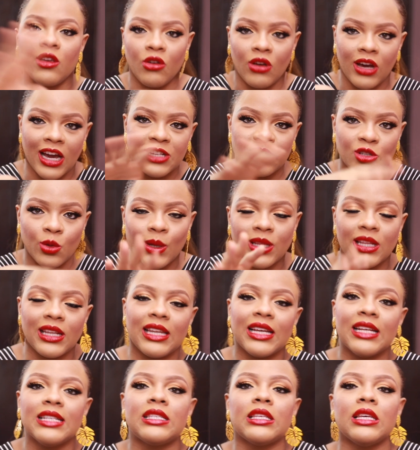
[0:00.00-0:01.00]
you guys know where the
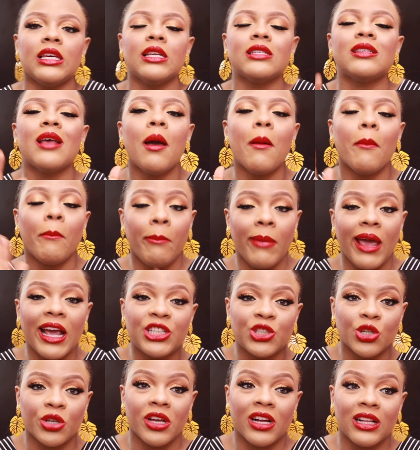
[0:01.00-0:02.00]
lens is, make
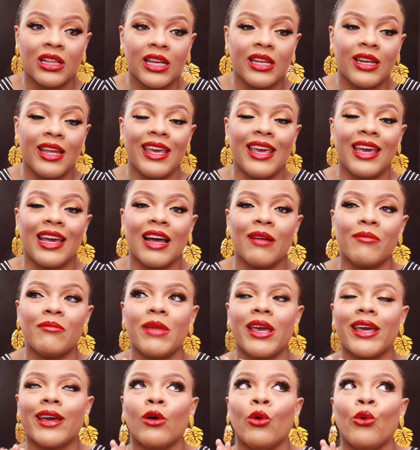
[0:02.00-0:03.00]
sure you clean it. It can
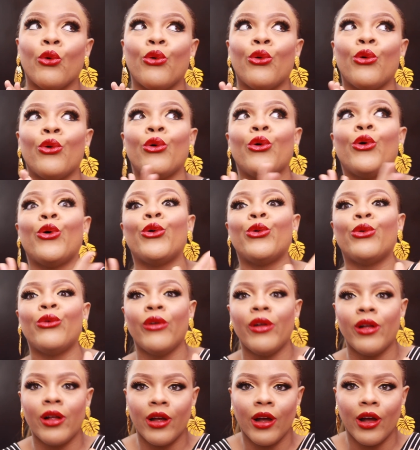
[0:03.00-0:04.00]
make a whole
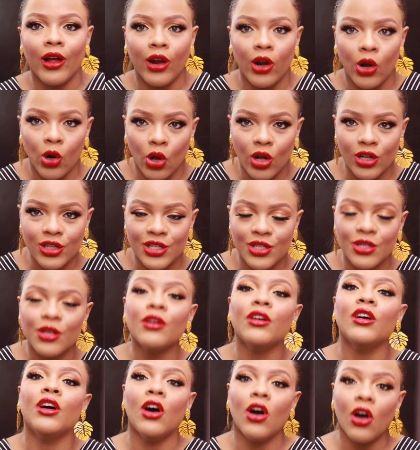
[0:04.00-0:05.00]
lot
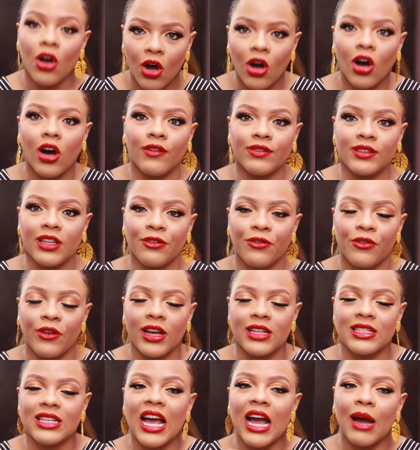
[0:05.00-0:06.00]
of
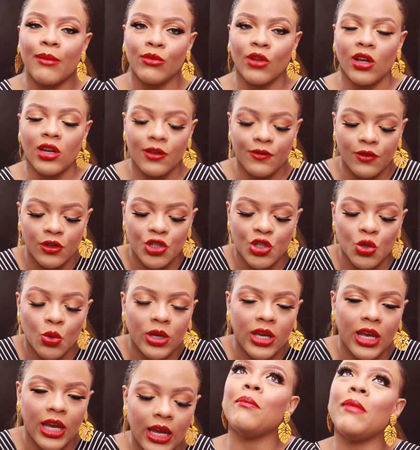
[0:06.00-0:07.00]
difference. I'm not even
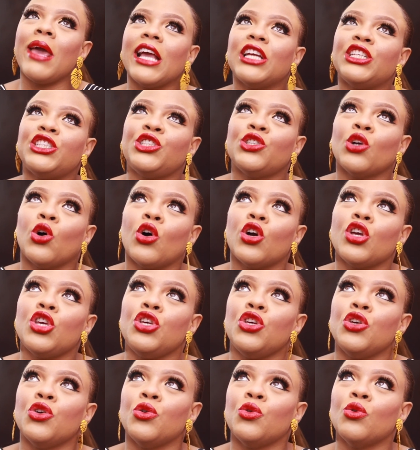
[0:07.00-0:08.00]
joking. Make sure
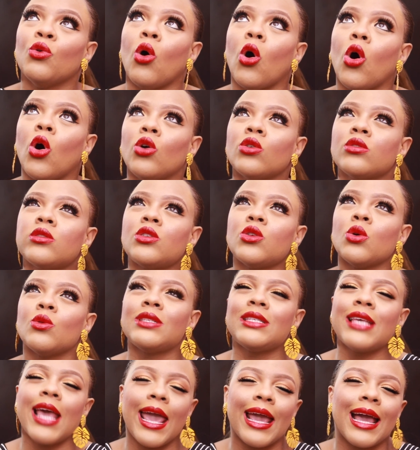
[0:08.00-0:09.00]
you also
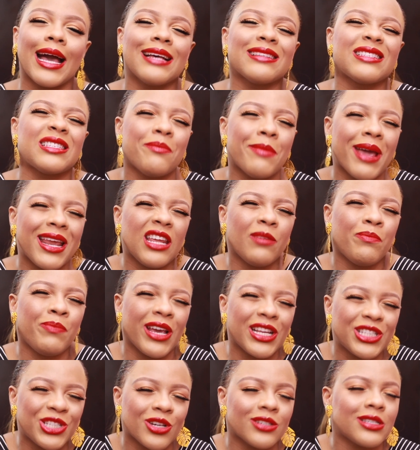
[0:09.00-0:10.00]
take as many
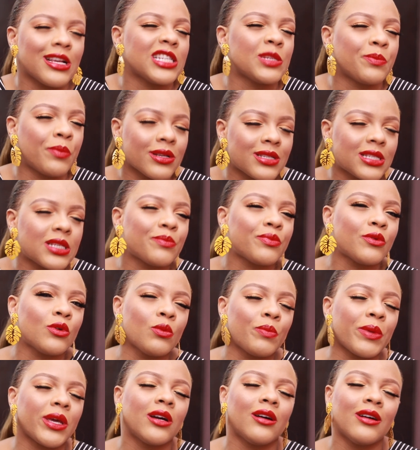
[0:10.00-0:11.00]
pictures as
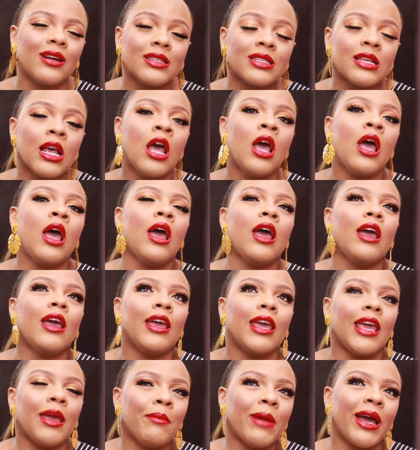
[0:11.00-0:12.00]
possible, because
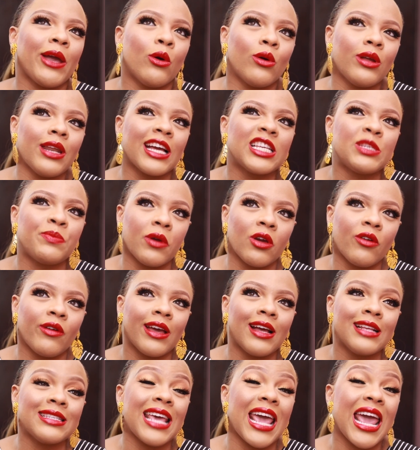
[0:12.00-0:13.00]
in my own
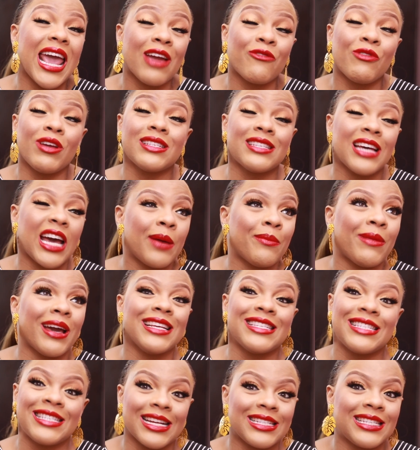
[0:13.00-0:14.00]
experience, every time
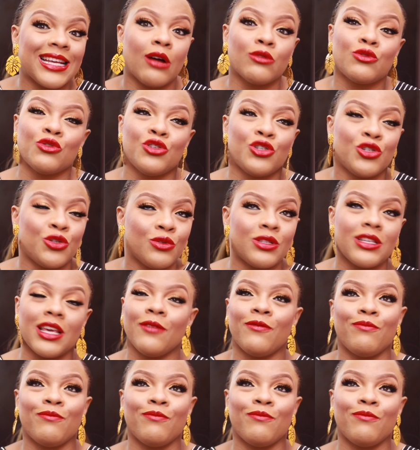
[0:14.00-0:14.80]
I set out to shoot